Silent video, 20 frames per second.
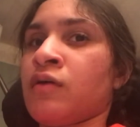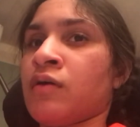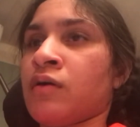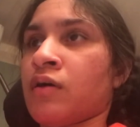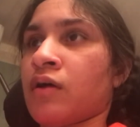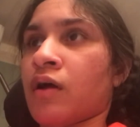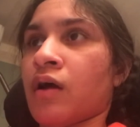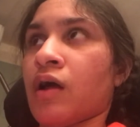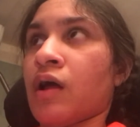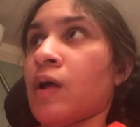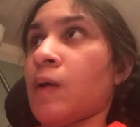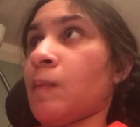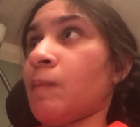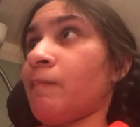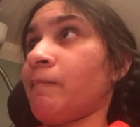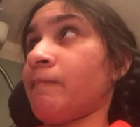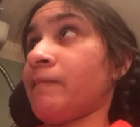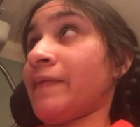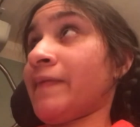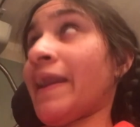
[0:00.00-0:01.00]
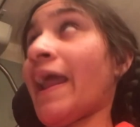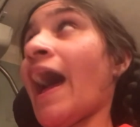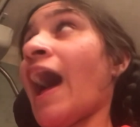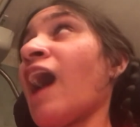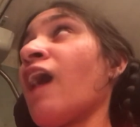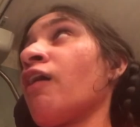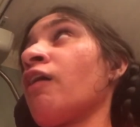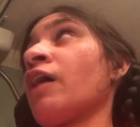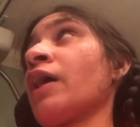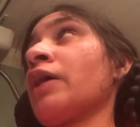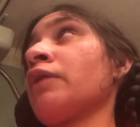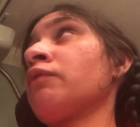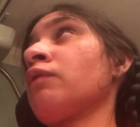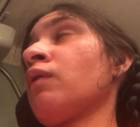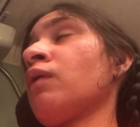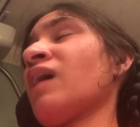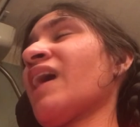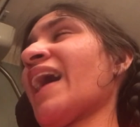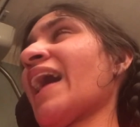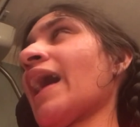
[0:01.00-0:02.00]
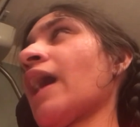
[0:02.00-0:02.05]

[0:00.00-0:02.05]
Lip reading: Now I will